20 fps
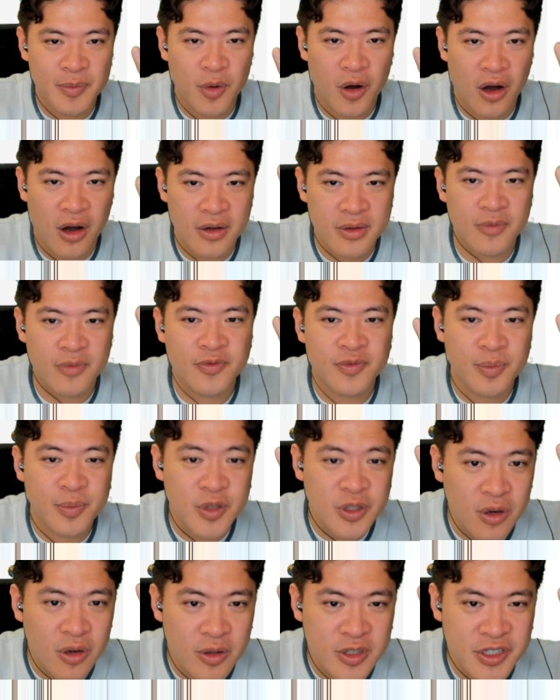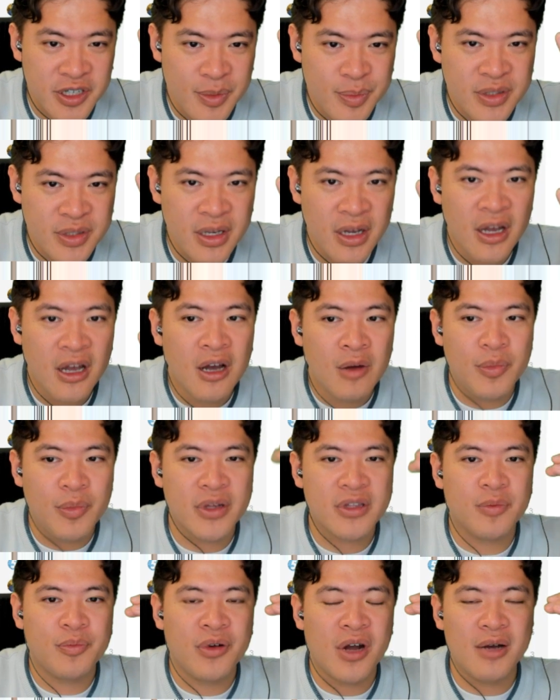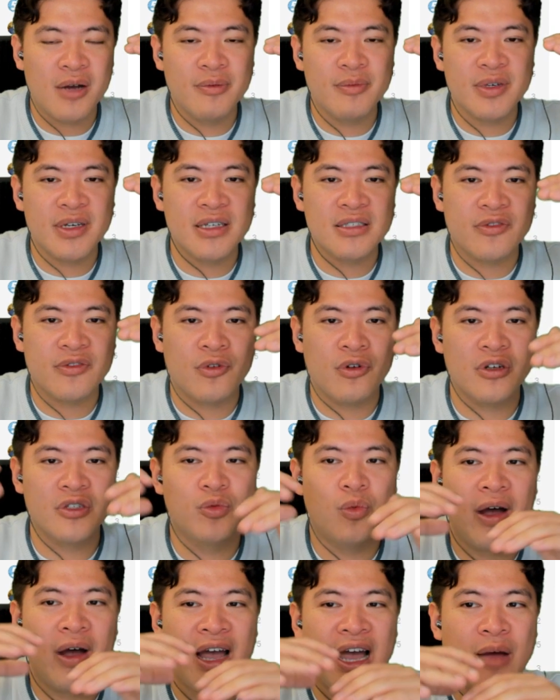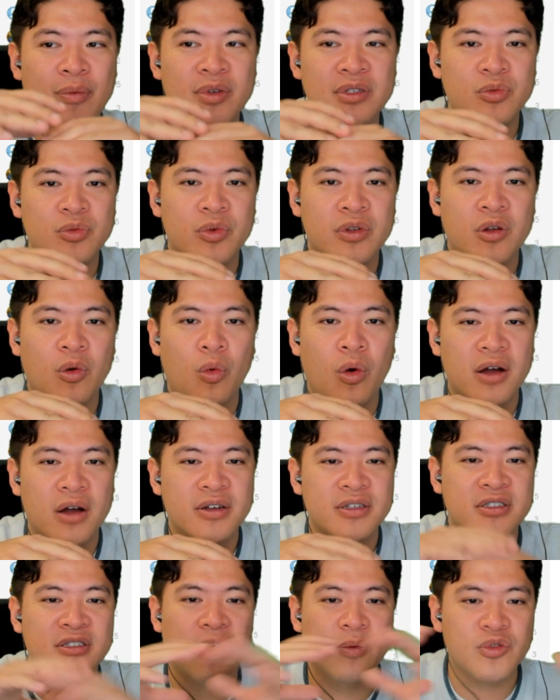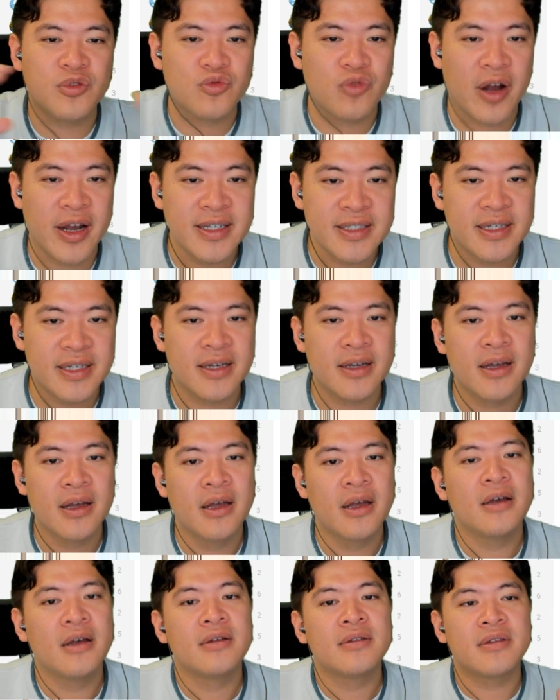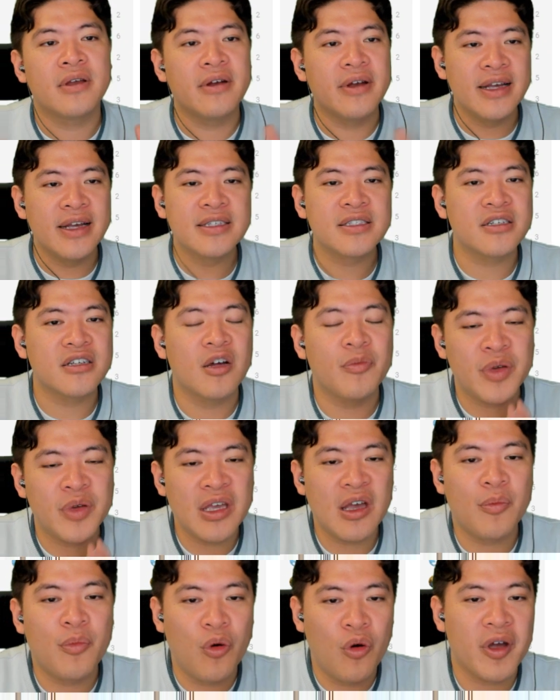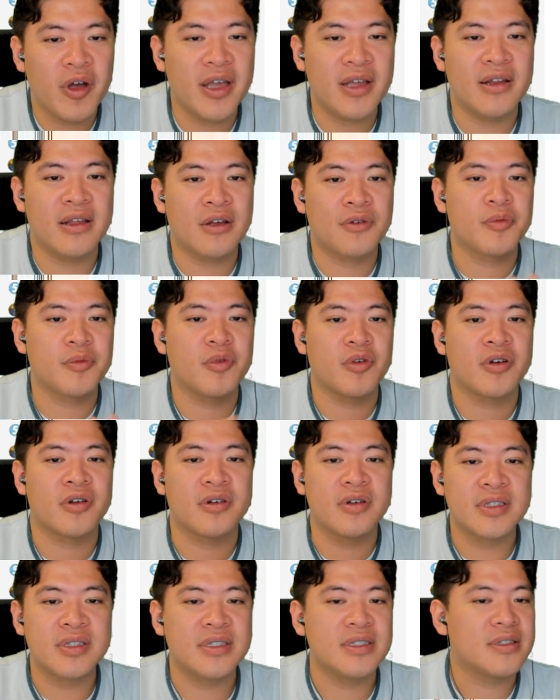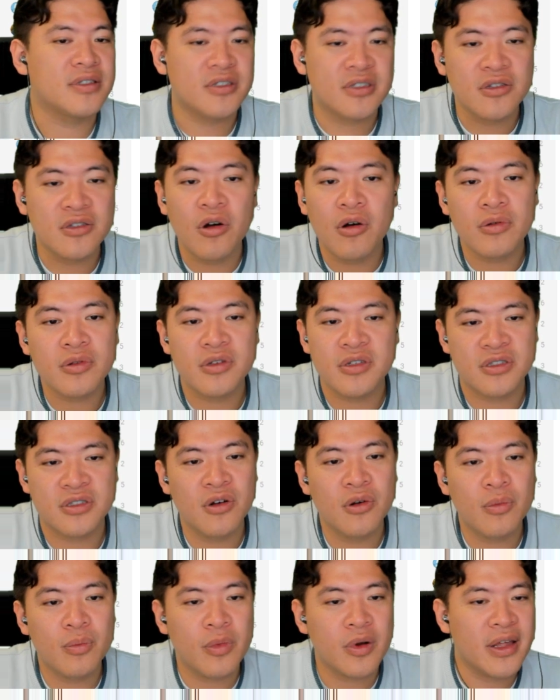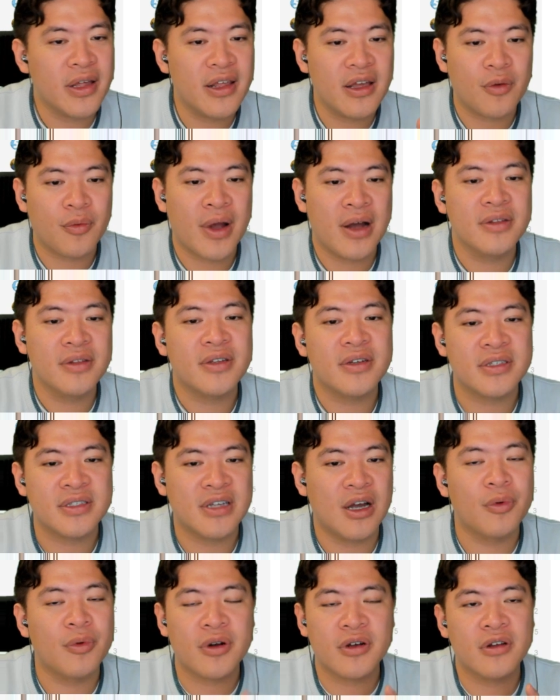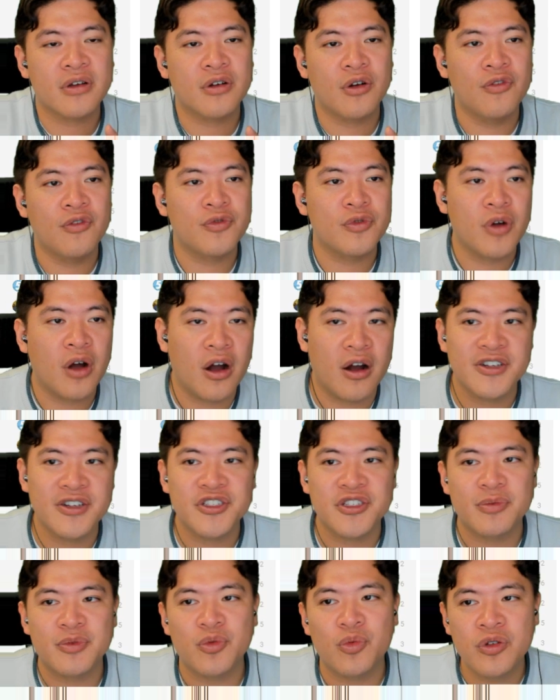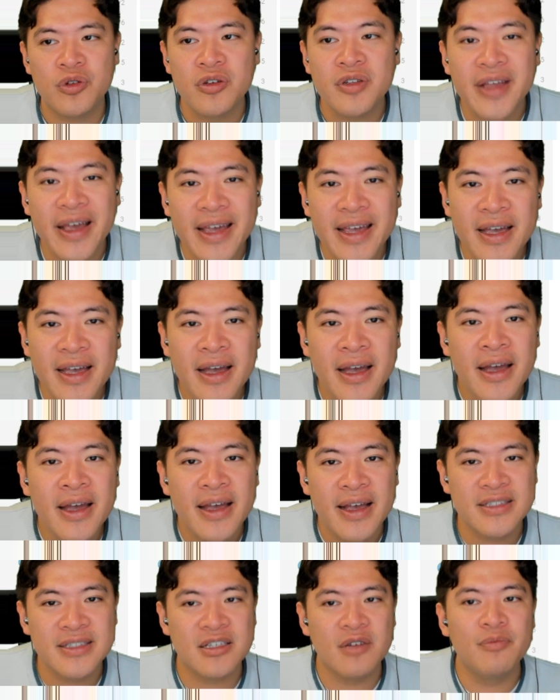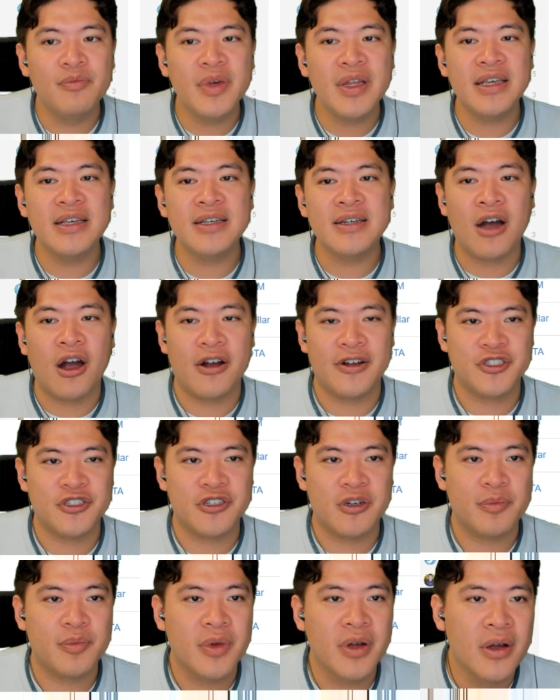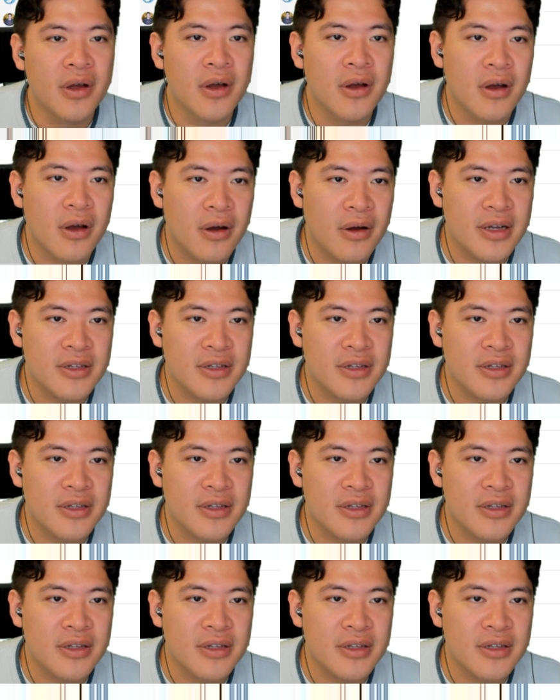all the ships, but the problem is, of course, what happens when the water stops rising. There is gonna be a point in cryptocurrencies. There's no getting around this, that we're gonna go through hardships. Today is a mini hardship. All